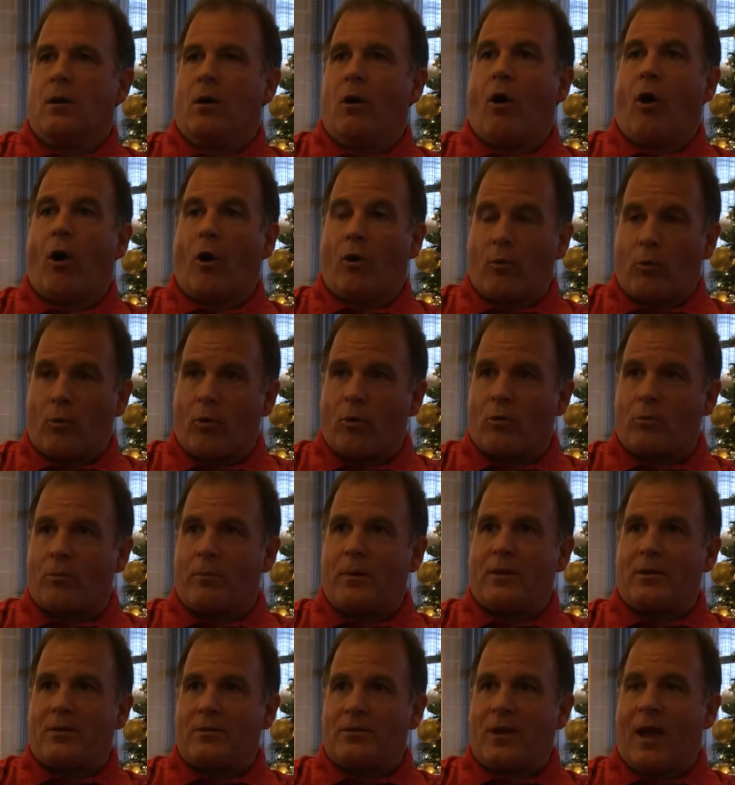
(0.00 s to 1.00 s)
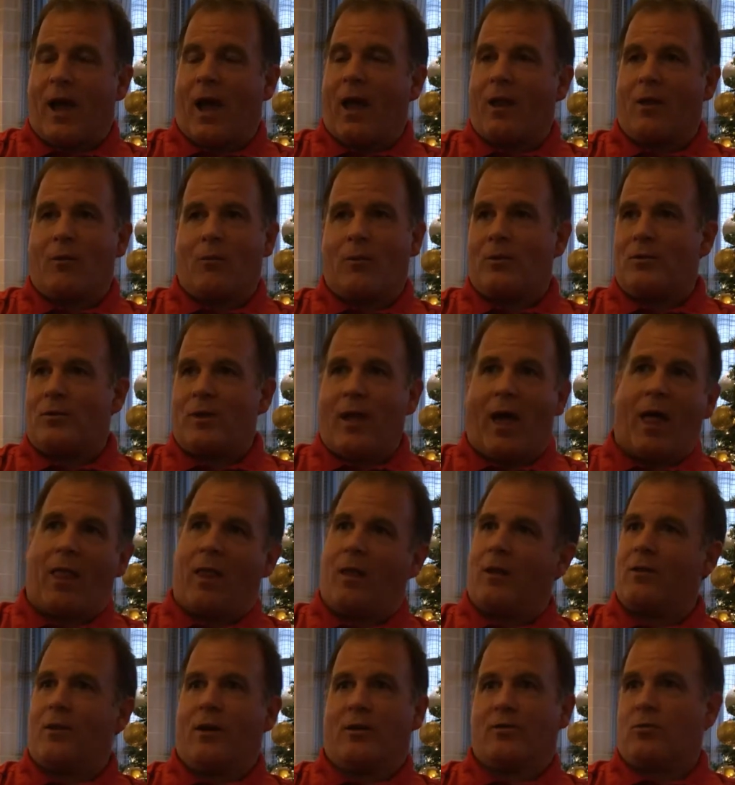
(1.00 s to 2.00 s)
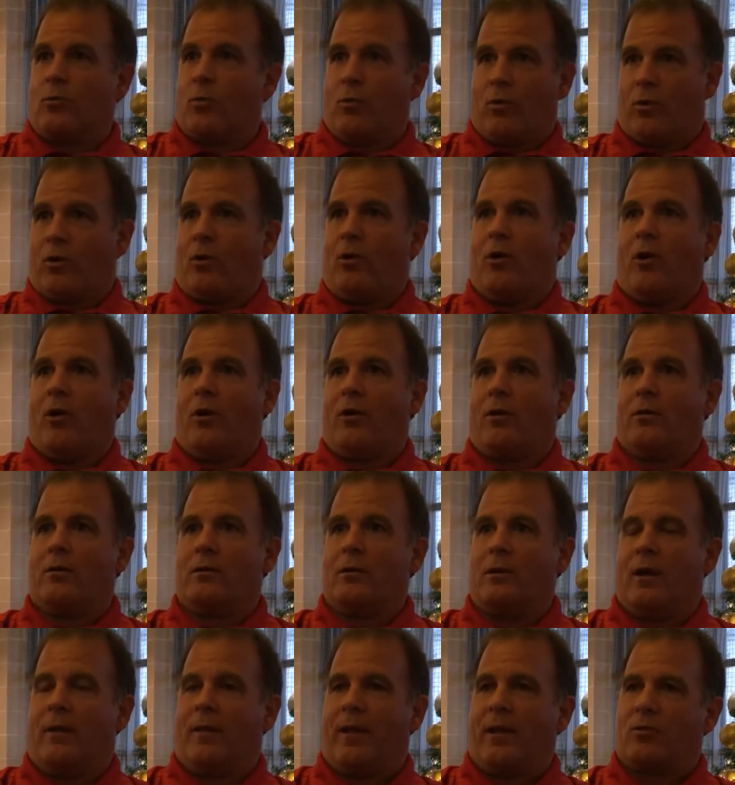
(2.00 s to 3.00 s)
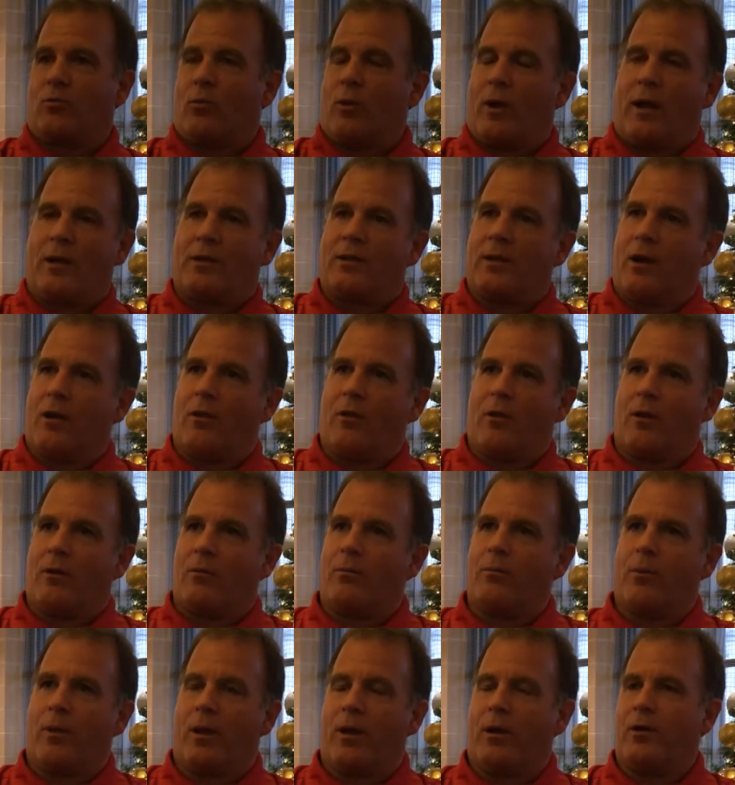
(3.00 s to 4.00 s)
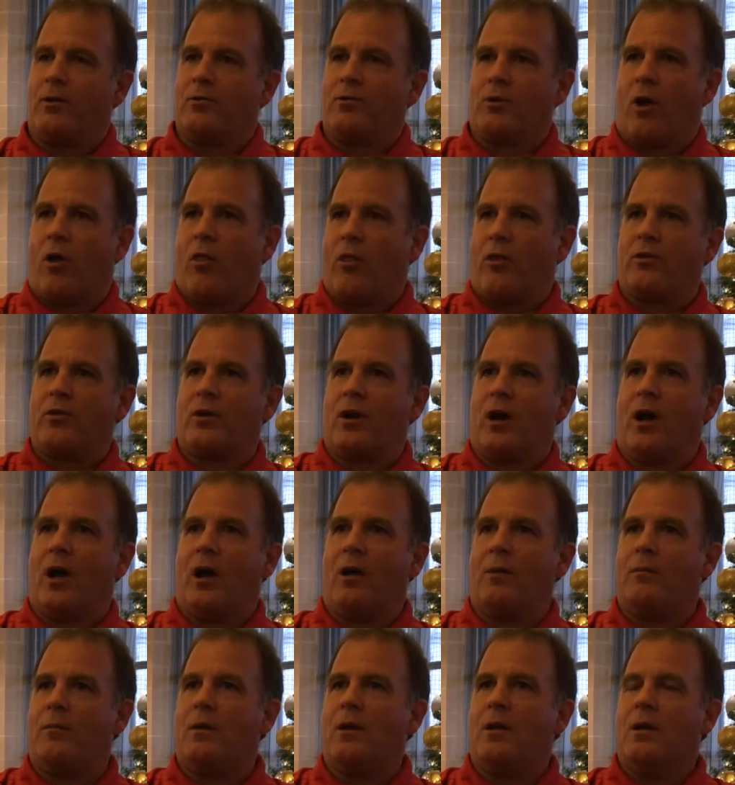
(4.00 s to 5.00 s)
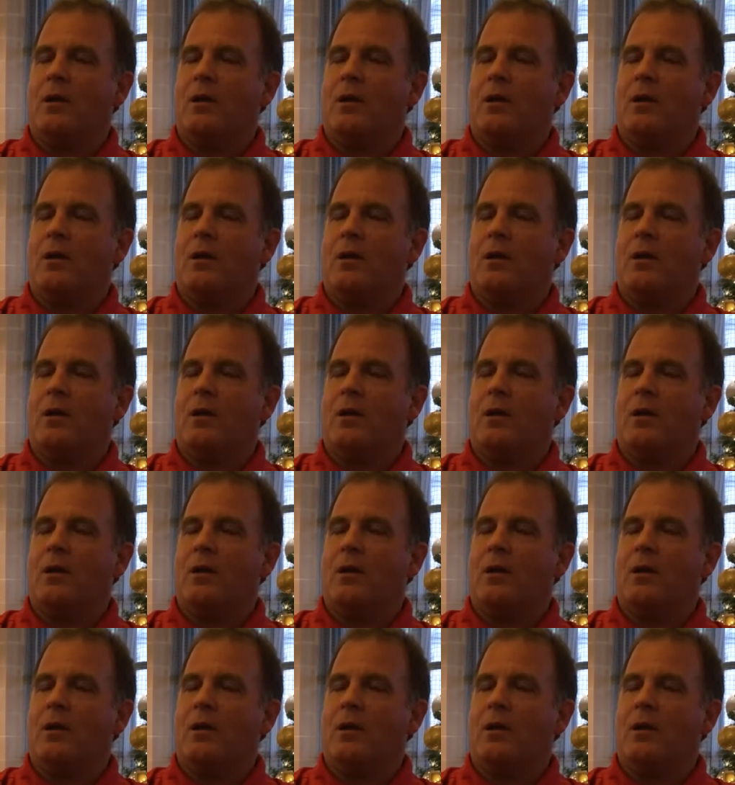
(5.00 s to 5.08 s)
Hard work beats talent when talent doesn't work hard, and that's what I tell the players all the time.